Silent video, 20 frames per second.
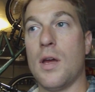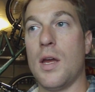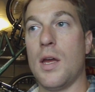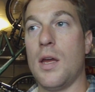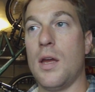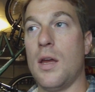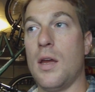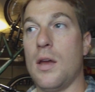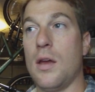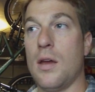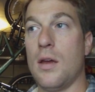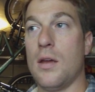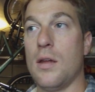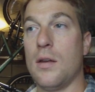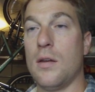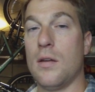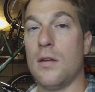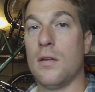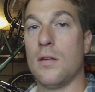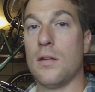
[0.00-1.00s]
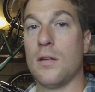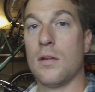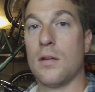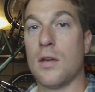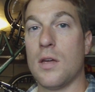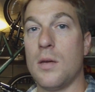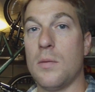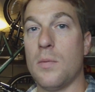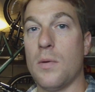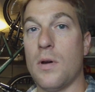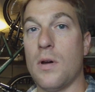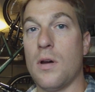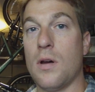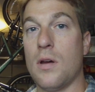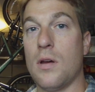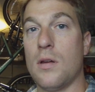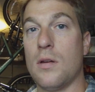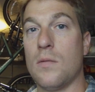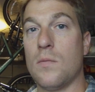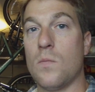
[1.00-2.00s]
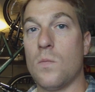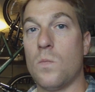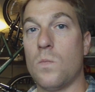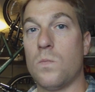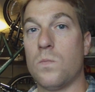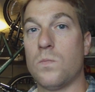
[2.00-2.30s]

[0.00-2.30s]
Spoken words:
and keep on